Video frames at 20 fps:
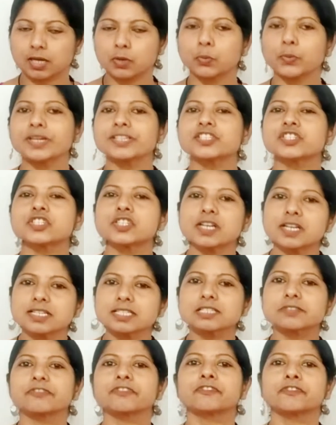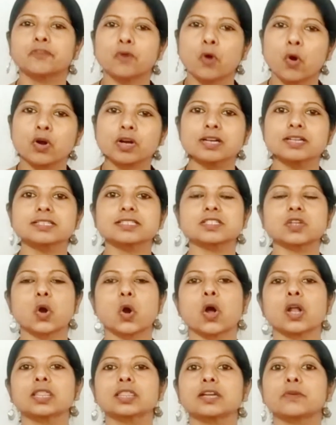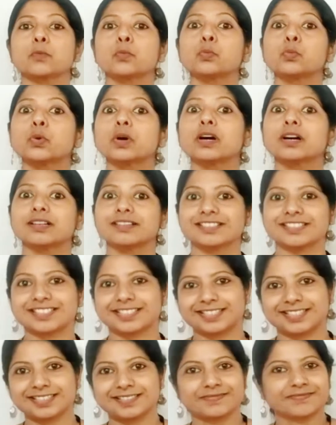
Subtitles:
We just focused on the words.